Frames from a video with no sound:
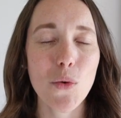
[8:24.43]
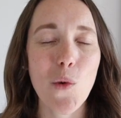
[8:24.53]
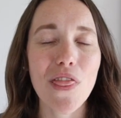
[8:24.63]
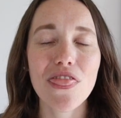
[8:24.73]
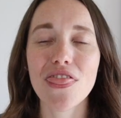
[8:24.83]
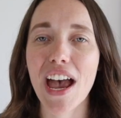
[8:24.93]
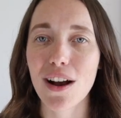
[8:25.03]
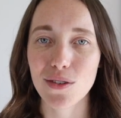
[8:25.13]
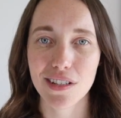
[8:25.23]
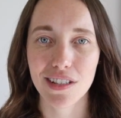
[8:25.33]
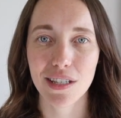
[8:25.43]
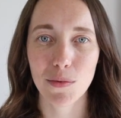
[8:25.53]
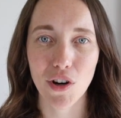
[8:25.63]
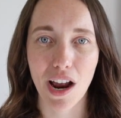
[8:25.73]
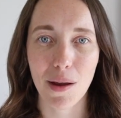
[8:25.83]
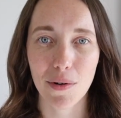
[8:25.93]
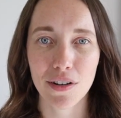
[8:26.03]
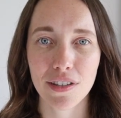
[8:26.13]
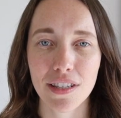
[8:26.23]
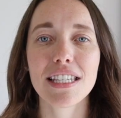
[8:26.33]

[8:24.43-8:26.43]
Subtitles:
1,000 subscribers